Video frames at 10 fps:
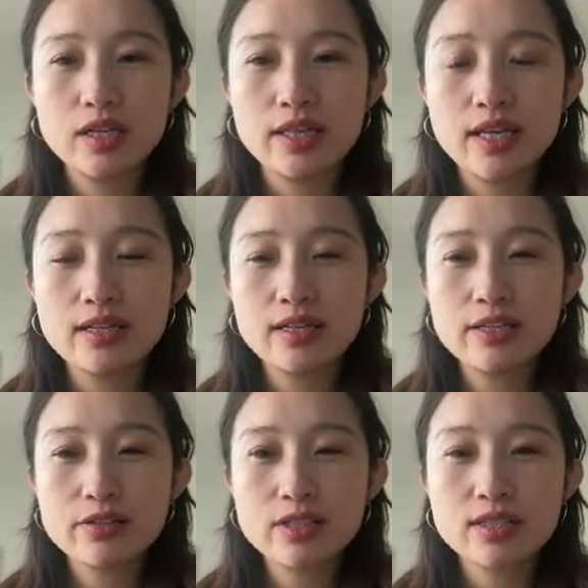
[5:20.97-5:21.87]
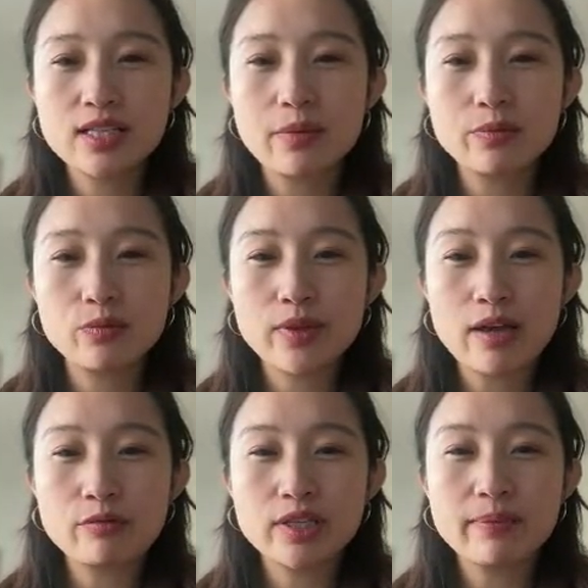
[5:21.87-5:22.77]
And then here's the step
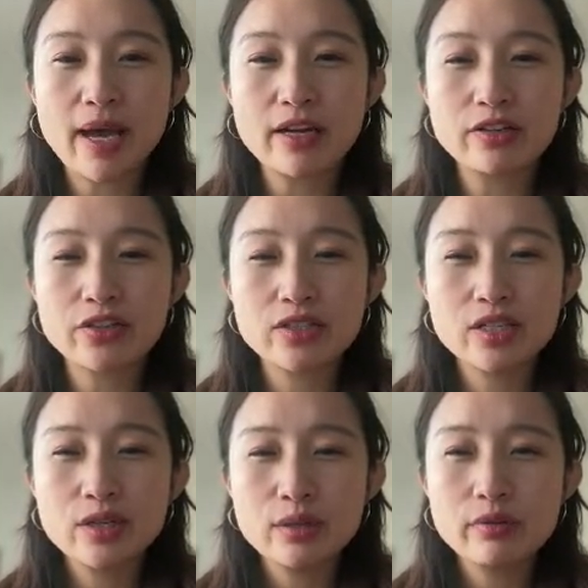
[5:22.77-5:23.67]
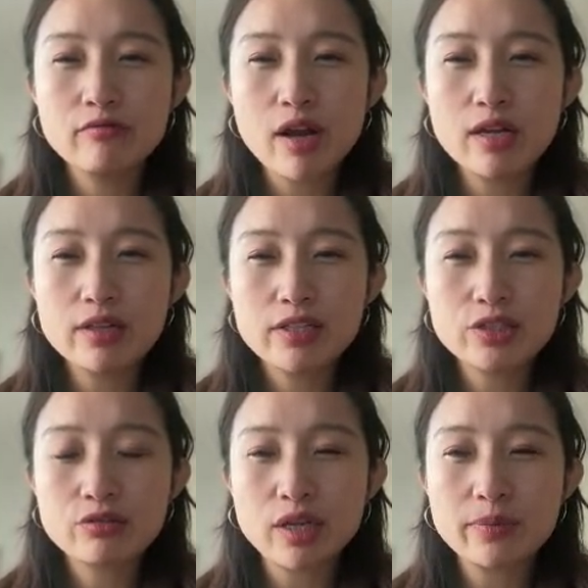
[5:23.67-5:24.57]
that really matters. We run this
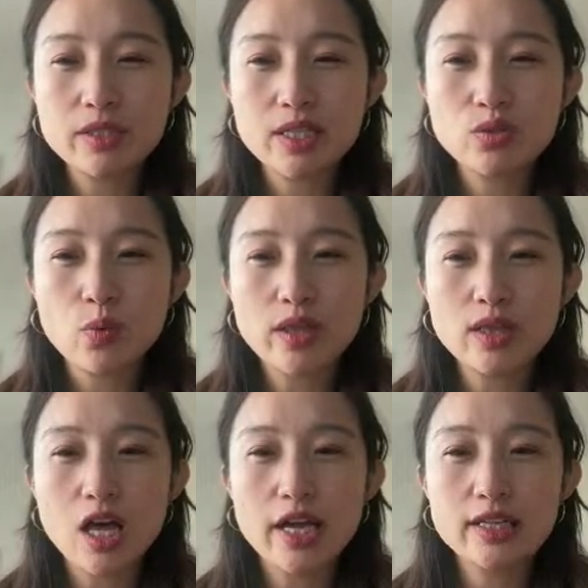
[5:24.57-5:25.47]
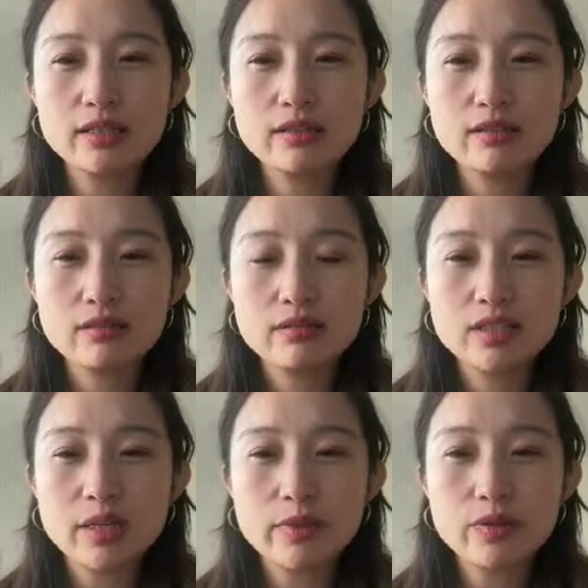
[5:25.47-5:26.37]
script. It's one line,
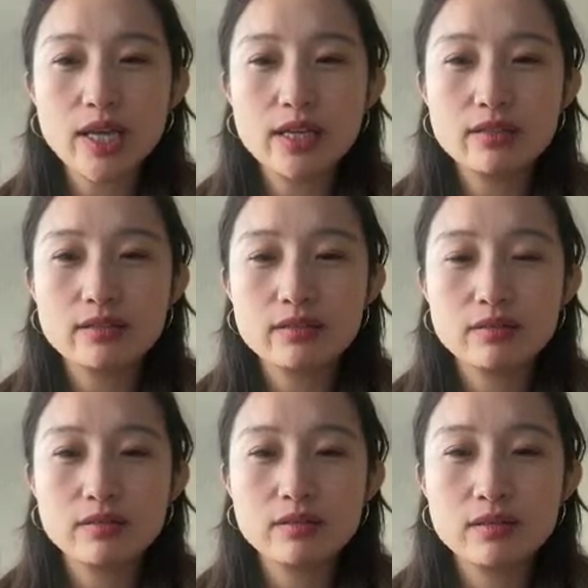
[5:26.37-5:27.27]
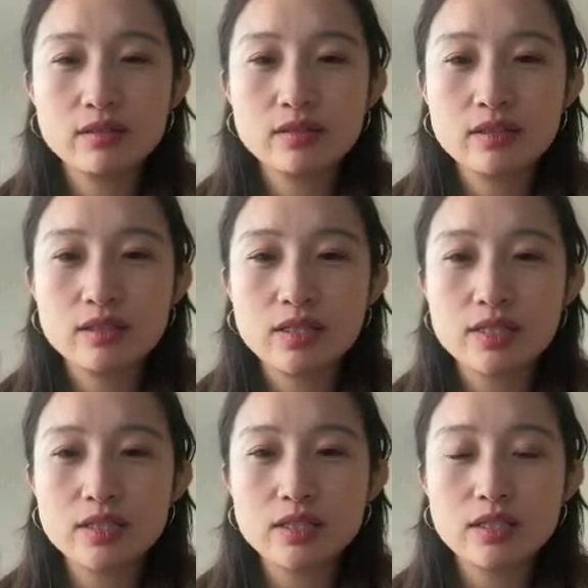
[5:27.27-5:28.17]
wget,
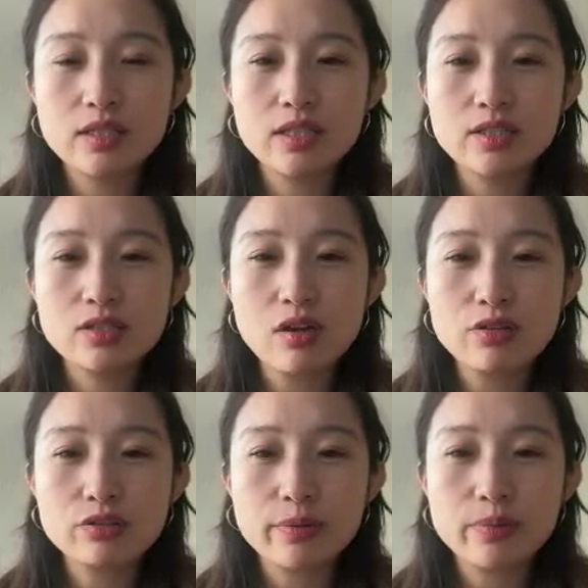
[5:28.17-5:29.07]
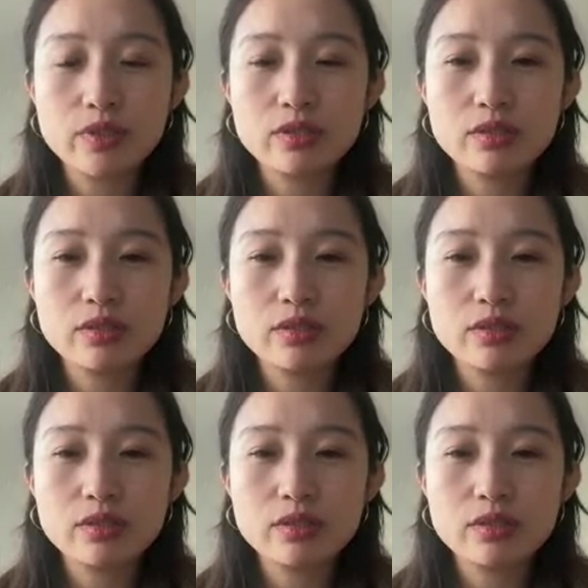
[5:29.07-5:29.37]
this install script,